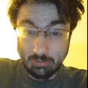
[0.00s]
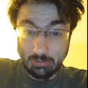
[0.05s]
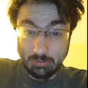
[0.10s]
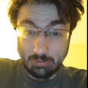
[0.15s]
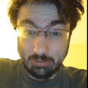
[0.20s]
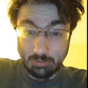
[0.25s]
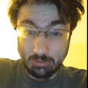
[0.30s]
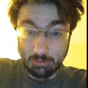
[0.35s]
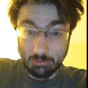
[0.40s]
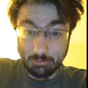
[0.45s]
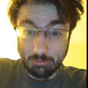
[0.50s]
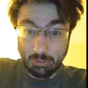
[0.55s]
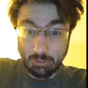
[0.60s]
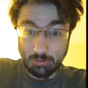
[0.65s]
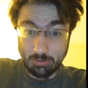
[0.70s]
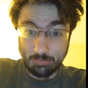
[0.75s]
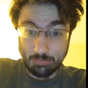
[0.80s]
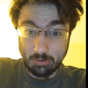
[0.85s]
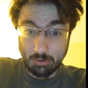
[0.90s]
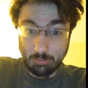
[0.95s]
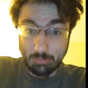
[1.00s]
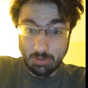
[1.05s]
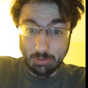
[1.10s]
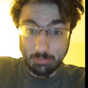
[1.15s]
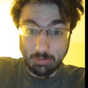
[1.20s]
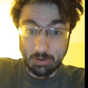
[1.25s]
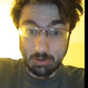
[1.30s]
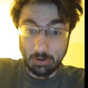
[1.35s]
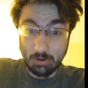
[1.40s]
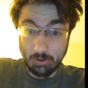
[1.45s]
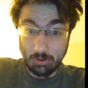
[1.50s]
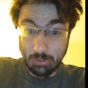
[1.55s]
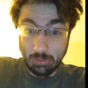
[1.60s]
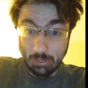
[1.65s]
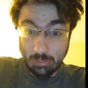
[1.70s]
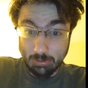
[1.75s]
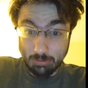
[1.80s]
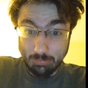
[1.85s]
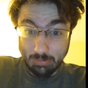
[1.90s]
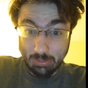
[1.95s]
So the Russophobia, McCarthyism